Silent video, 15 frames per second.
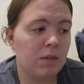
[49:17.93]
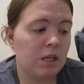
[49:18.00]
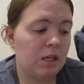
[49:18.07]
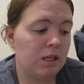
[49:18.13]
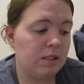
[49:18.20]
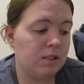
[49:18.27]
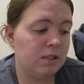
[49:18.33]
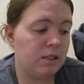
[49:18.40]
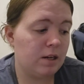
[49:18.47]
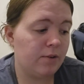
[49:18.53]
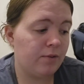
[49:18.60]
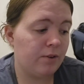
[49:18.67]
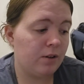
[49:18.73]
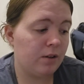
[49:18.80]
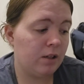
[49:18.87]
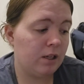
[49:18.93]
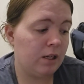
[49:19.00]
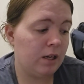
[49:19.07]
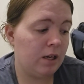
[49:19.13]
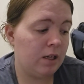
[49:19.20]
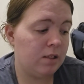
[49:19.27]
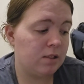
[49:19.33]
it's
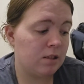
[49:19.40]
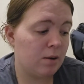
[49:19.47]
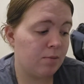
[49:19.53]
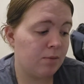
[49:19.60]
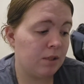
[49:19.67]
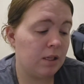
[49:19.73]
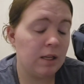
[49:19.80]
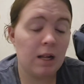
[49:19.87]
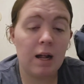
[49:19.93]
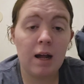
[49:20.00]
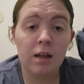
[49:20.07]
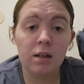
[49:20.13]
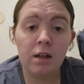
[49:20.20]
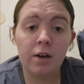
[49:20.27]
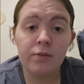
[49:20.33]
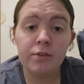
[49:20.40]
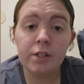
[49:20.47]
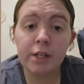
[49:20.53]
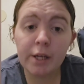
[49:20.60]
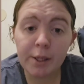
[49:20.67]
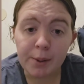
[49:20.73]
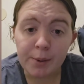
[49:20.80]
definitely something that I love to
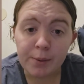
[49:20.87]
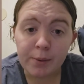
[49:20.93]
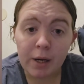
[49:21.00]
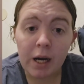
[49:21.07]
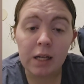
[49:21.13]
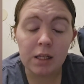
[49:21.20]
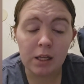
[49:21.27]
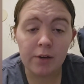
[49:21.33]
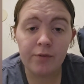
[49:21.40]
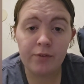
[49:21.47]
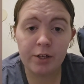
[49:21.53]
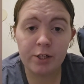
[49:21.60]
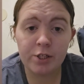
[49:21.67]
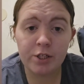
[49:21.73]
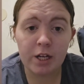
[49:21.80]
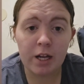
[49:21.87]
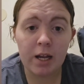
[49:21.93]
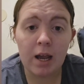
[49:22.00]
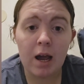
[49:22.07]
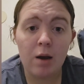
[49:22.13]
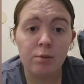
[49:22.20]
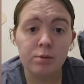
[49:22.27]
do. I love
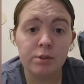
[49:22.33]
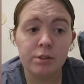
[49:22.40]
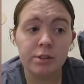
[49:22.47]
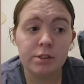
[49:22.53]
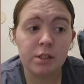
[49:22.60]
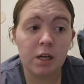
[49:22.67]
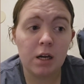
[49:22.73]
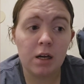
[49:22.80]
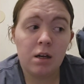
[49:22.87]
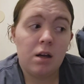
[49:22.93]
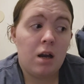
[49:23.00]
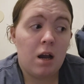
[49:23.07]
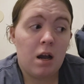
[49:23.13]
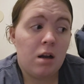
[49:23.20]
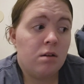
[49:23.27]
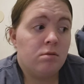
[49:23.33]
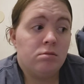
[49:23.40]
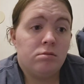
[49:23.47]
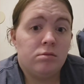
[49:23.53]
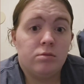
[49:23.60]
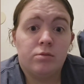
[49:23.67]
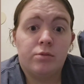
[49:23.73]
fishing. I was
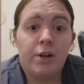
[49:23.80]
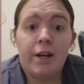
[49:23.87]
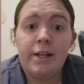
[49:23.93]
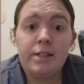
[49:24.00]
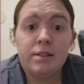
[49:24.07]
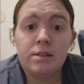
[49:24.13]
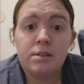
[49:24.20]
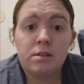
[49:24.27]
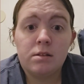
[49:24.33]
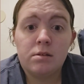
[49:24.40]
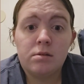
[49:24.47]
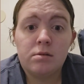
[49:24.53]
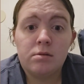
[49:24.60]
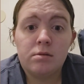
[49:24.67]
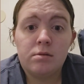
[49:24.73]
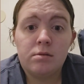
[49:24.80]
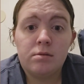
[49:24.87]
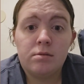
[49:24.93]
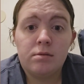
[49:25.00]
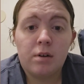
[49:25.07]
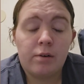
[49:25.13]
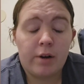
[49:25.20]
raised
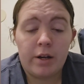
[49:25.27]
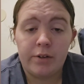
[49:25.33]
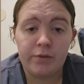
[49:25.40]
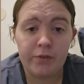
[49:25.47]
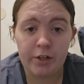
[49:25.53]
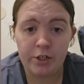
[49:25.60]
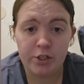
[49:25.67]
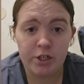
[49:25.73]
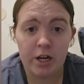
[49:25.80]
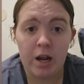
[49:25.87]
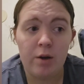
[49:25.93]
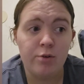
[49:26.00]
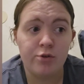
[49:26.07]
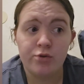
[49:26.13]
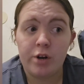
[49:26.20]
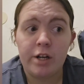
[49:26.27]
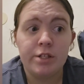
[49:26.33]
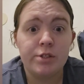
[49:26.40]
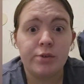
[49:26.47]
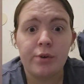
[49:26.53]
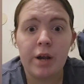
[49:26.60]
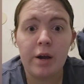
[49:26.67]
around fishing. I was
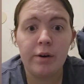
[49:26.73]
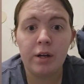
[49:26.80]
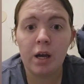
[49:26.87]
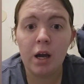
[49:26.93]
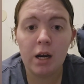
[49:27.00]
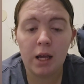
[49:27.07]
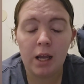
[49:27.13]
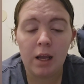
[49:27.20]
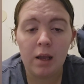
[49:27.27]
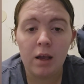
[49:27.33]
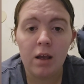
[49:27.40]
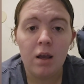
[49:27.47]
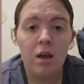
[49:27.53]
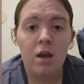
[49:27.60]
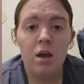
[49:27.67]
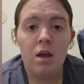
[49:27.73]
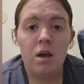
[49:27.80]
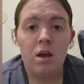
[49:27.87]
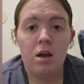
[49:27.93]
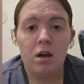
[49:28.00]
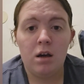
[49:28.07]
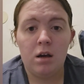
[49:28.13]
raised around hunting.
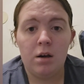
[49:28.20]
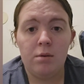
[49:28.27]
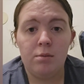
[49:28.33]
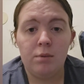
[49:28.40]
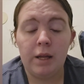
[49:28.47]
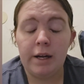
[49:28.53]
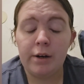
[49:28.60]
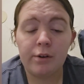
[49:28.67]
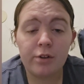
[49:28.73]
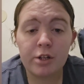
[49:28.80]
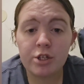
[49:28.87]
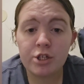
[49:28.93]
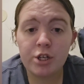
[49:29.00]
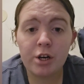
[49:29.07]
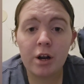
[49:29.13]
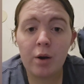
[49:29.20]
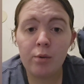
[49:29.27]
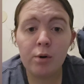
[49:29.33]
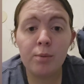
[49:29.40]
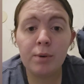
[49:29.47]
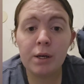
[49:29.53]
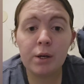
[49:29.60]
Later this year, I
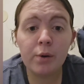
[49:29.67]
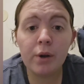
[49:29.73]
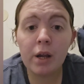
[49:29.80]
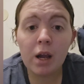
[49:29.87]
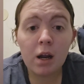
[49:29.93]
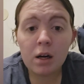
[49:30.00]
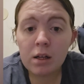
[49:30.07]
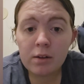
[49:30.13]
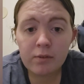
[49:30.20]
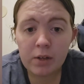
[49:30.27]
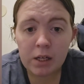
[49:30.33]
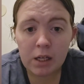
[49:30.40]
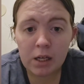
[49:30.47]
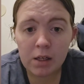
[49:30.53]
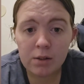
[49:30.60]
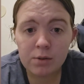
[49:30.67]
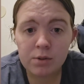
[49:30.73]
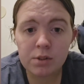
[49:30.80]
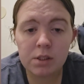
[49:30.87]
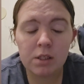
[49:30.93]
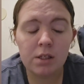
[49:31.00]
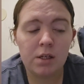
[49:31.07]
will be doing hunting videos.